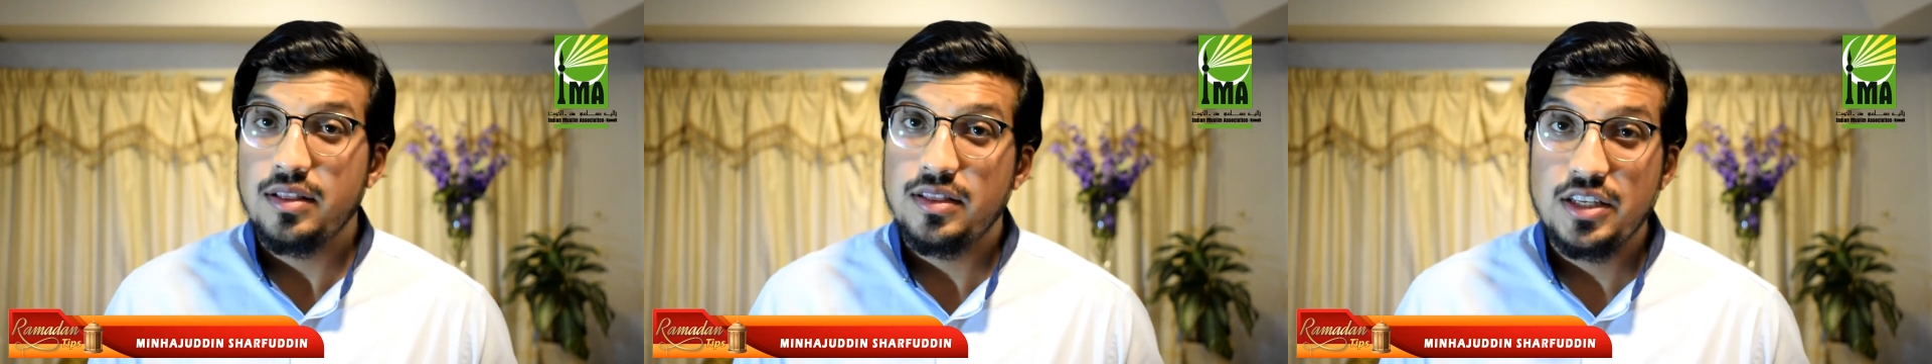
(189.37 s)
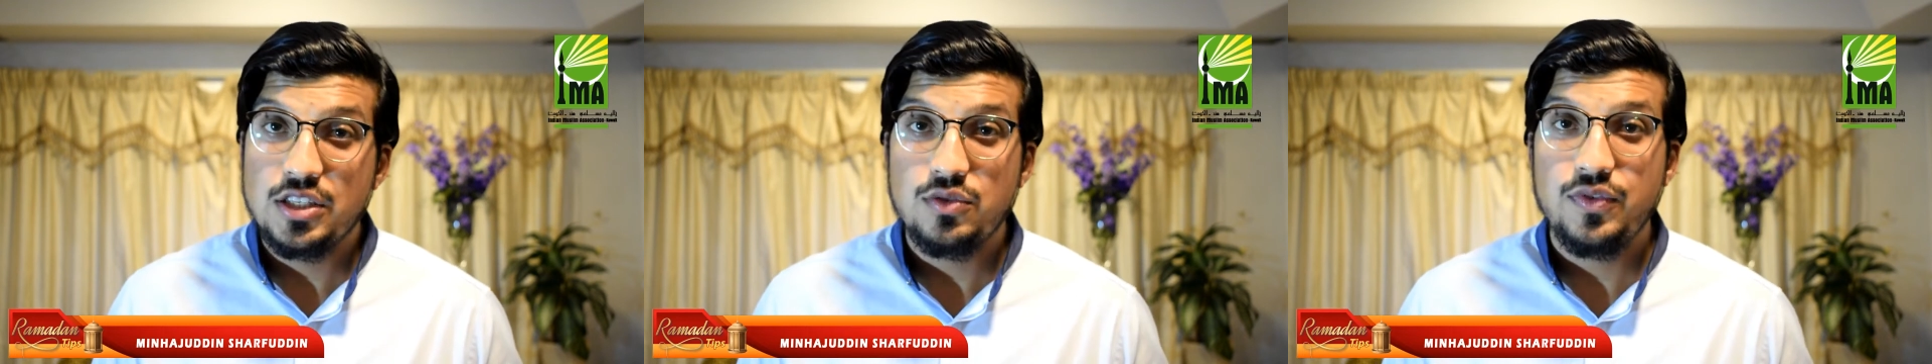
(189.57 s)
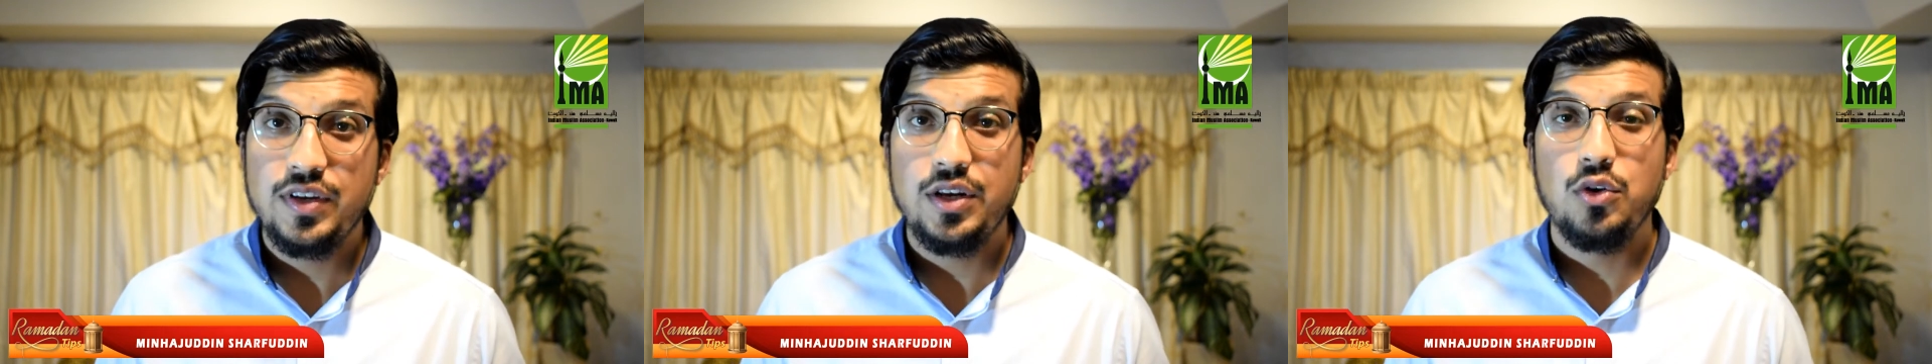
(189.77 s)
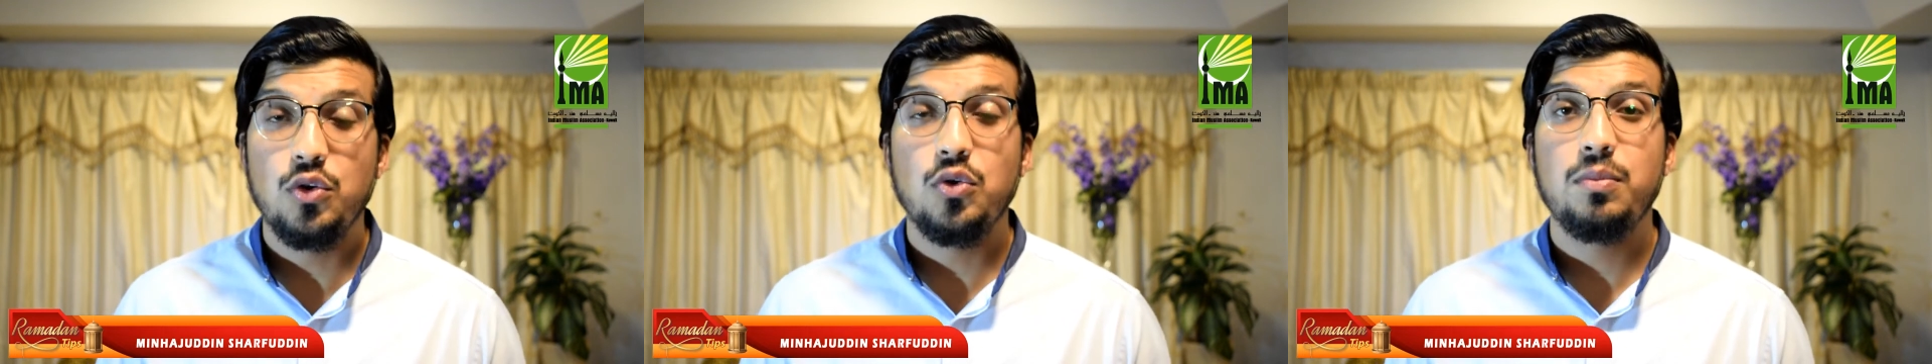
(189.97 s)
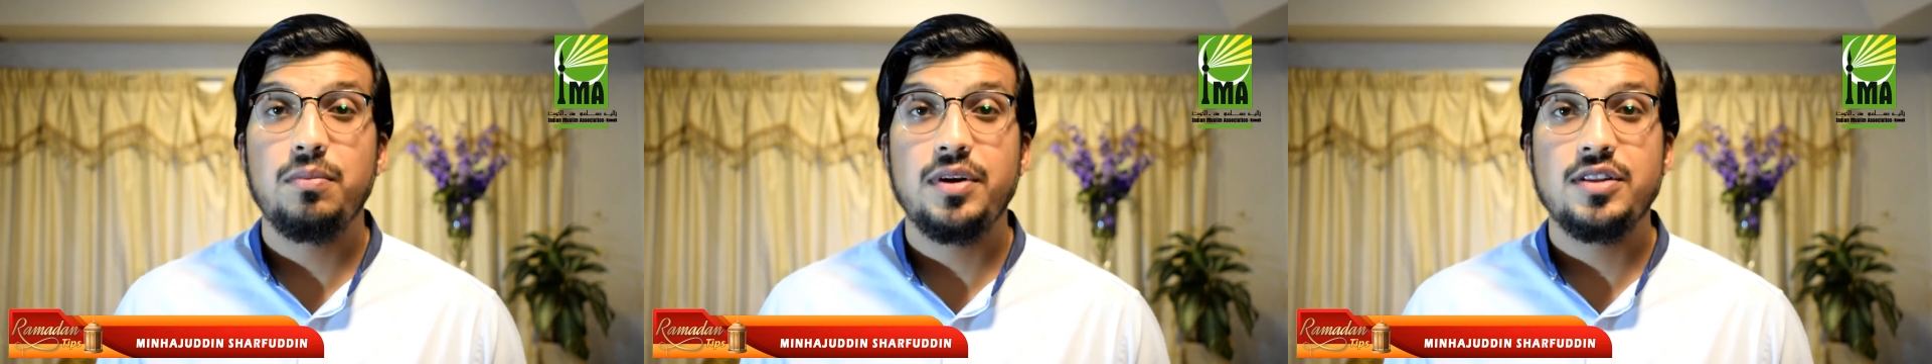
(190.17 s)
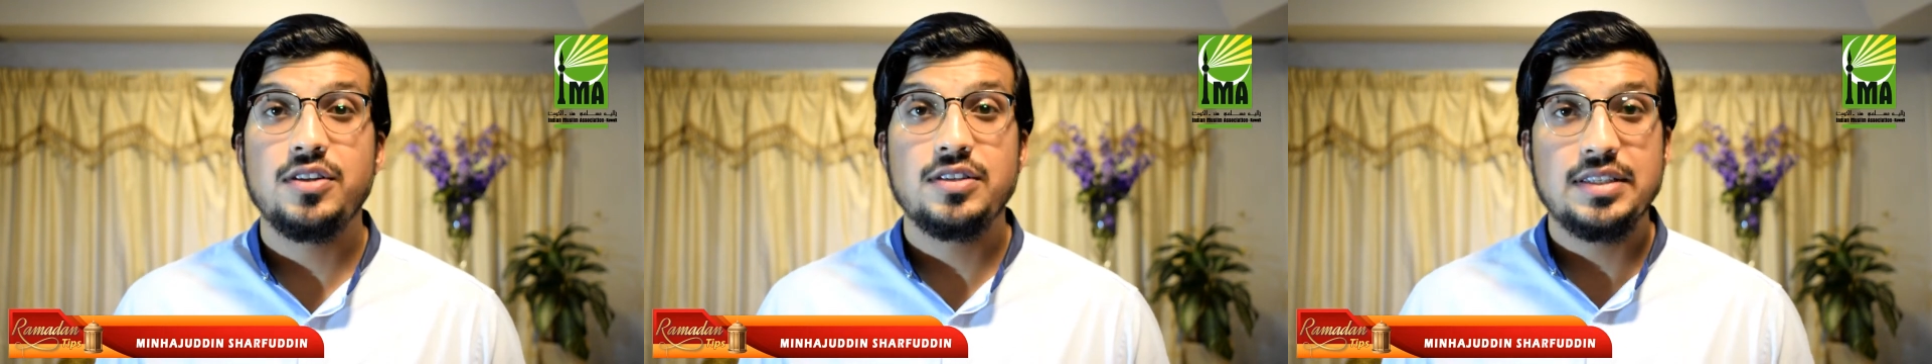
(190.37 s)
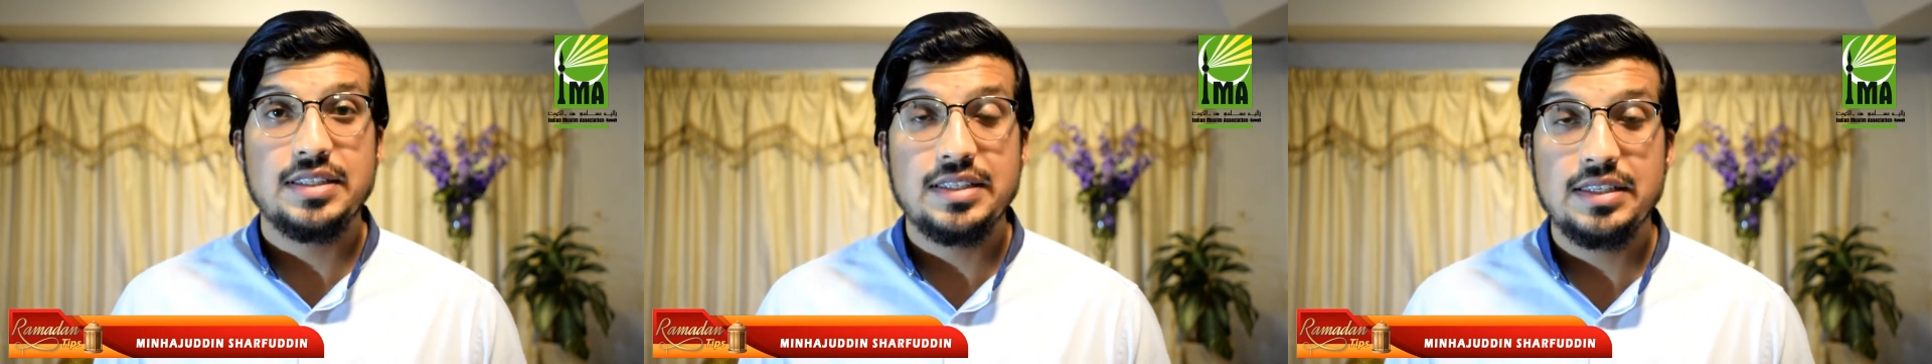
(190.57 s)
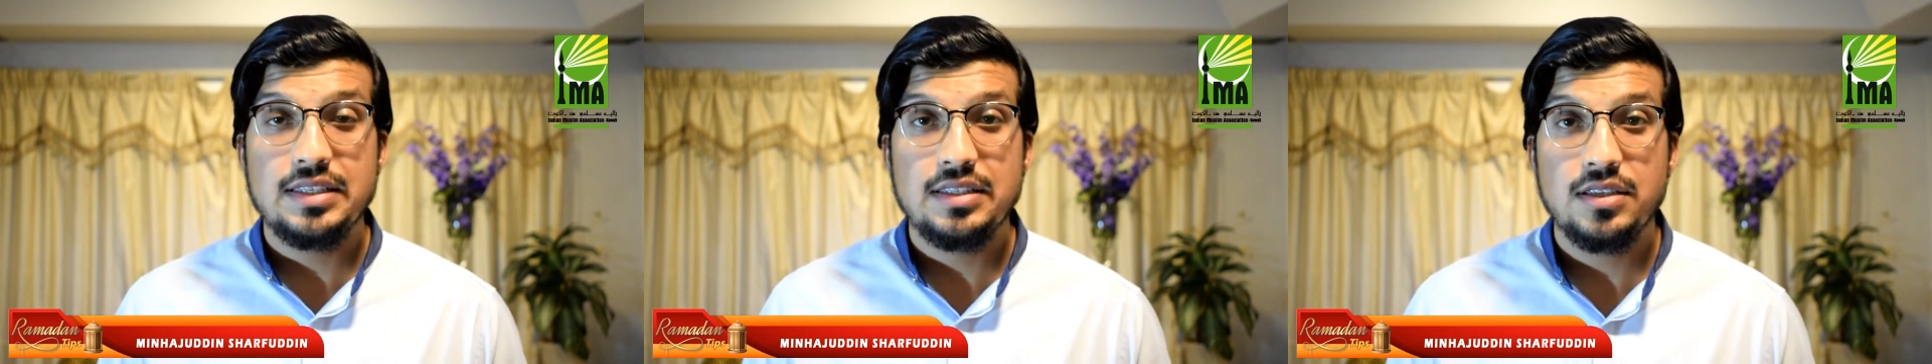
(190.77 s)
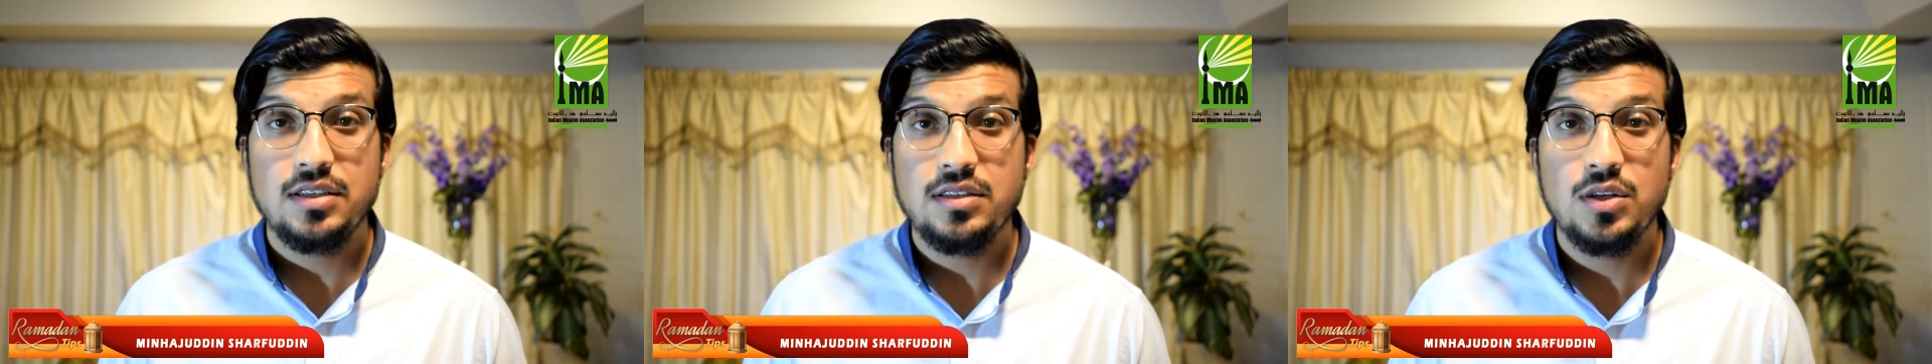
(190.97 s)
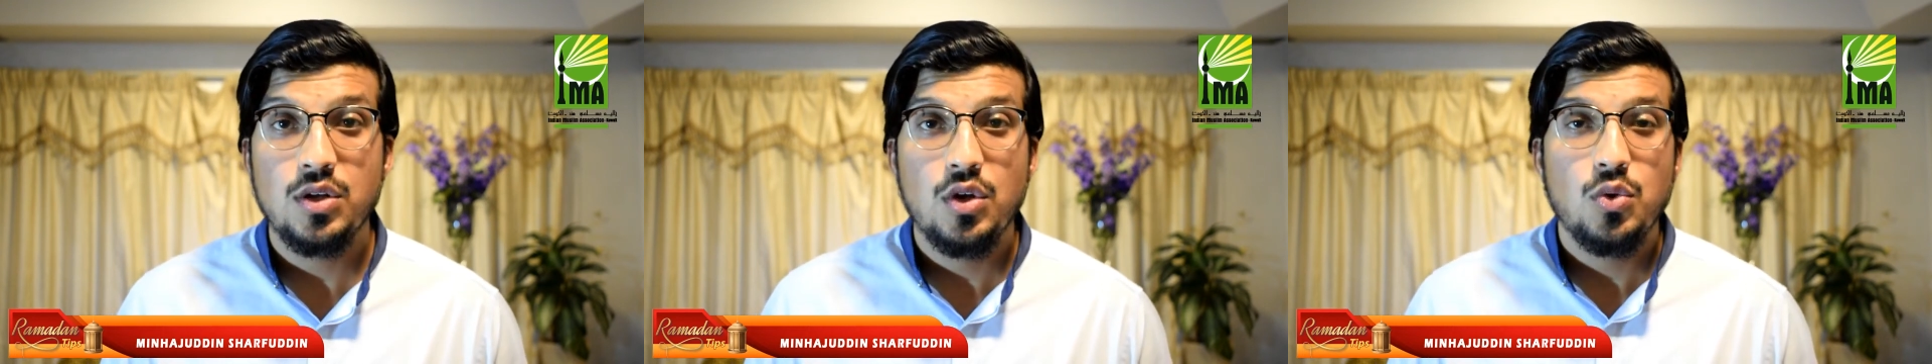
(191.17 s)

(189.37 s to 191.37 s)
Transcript: This video, brothers and sisters,